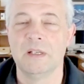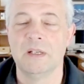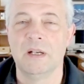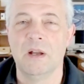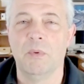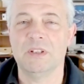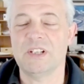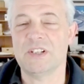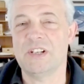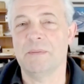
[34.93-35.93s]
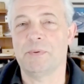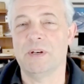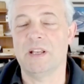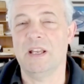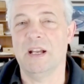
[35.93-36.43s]
Well, it's actually
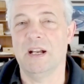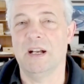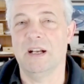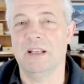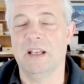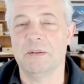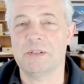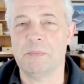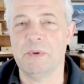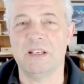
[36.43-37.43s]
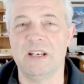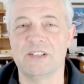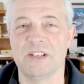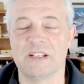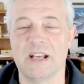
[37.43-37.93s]
it's a pretty
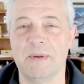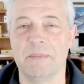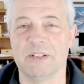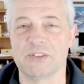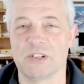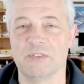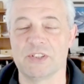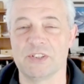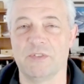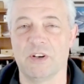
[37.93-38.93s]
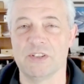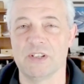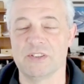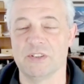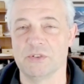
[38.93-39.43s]
decent timing belt service as far
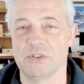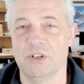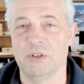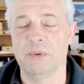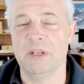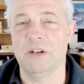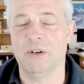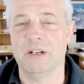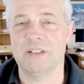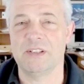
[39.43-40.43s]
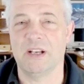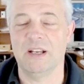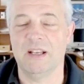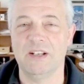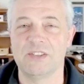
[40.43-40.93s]
as those go. You know,
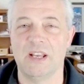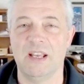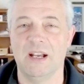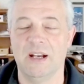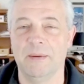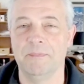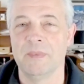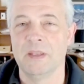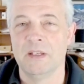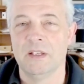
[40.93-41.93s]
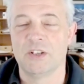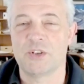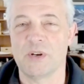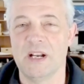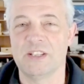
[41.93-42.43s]
it is a
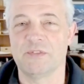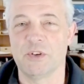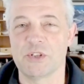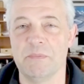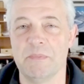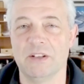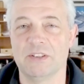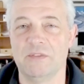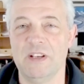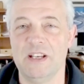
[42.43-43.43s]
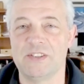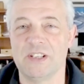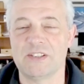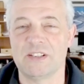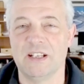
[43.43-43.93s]
transverse mounted
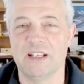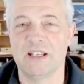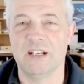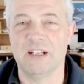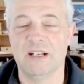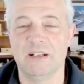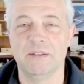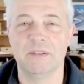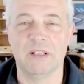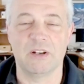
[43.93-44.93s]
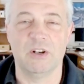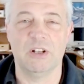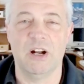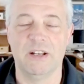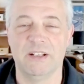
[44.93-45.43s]
V6 like all
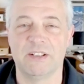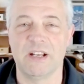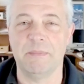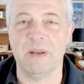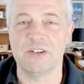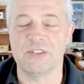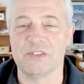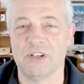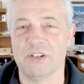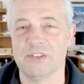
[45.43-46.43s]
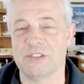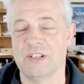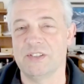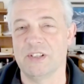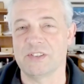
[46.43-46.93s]
Honda type engines are. They
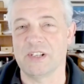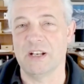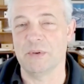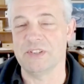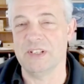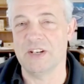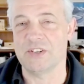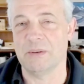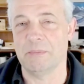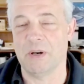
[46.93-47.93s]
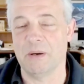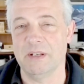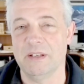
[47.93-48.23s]
sit sideways in the engine compartment,